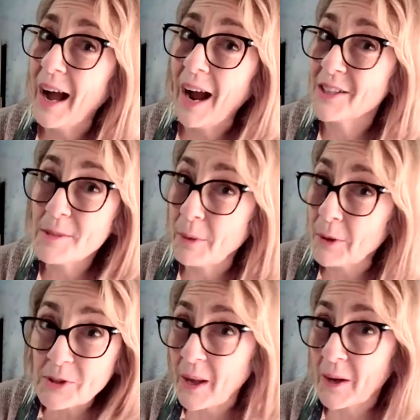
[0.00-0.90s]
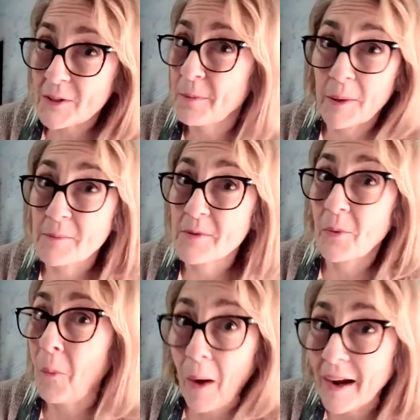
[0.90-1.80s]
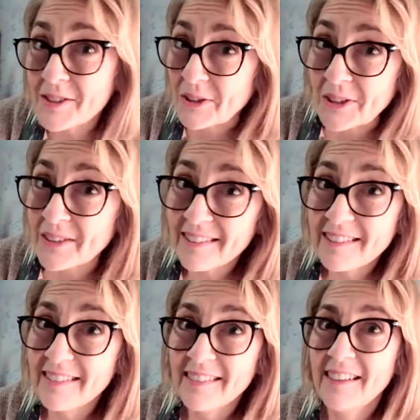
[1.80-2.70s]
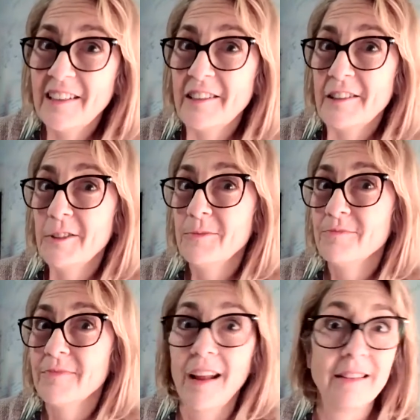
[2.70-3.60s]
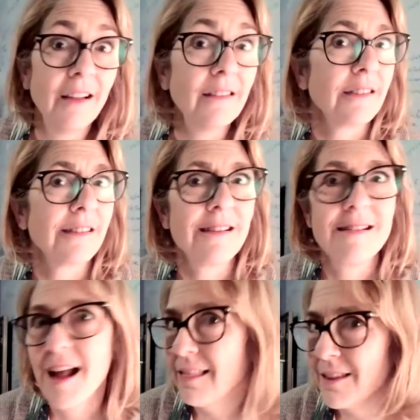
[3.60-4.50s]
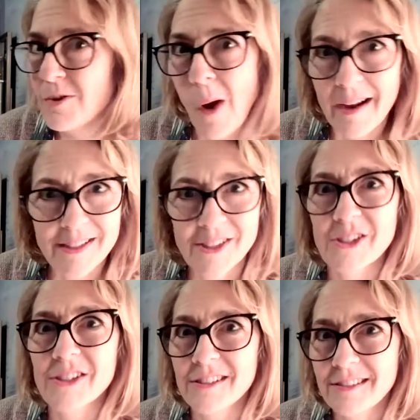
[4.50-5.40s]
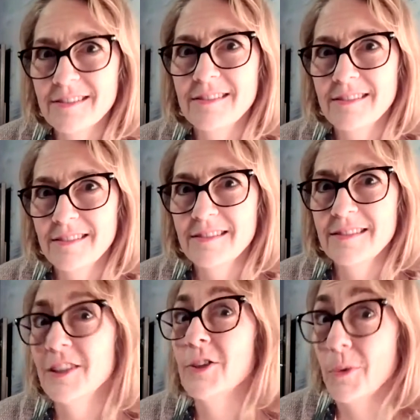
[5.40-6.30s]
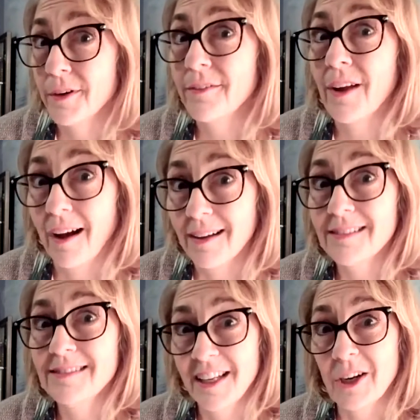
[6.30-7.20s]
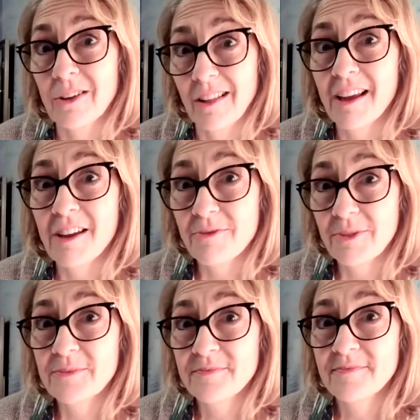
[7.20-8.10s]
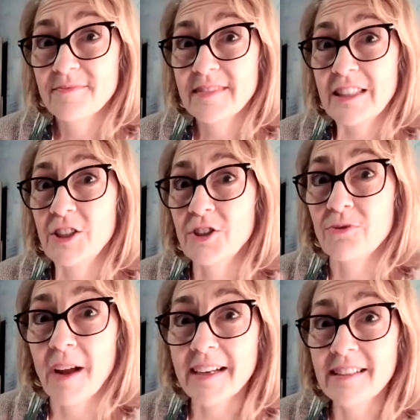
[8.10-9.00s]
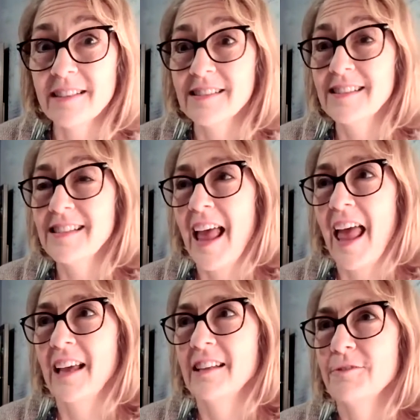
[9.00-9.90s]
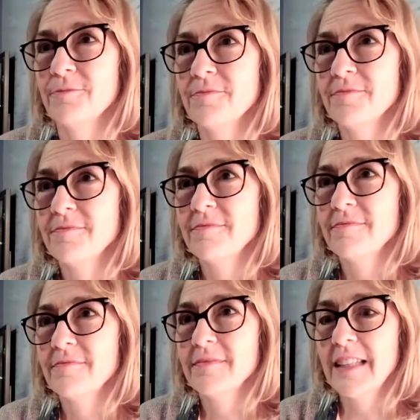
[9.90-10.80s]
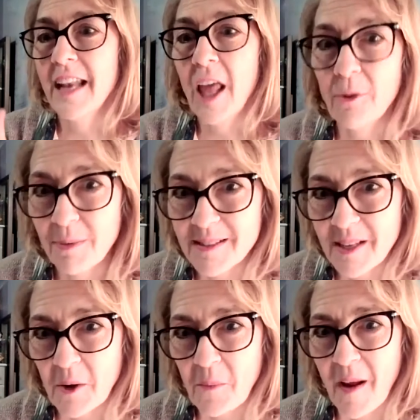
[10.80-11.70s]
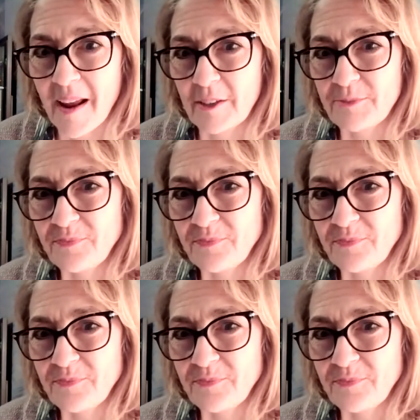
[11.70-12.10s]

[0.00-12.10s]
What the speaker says: our spiritual house becomes wiser. And there is nothing wiser than the word of God in our life to direct us and help us on our way.